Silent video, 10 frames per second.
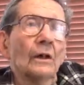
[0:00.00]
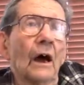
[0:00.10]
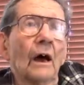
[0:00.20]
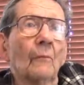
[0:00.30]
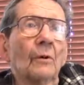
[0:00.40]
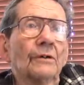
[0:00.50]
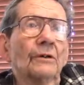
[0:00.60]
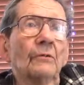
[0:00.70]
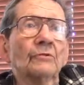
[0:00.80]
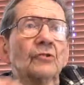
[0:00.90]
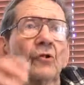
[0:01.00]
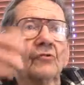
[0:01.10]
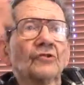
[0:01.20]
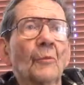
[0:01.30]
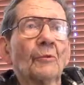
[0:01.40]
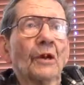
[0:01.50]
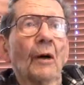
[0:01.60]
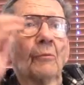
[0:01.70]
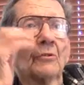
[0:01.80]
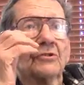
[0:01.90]
yeah, but there was no jumping
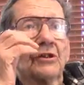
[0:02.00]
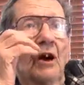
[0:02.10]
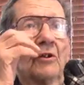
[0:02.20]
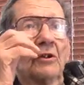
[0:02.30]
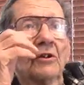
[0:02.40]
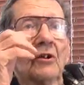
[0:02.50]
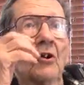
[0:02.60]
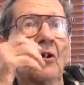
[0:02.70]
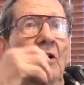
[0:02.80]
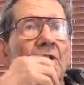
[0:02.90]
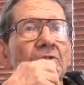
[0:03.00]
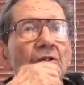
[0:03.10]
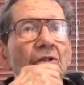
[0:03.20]
up or shouting and all that sort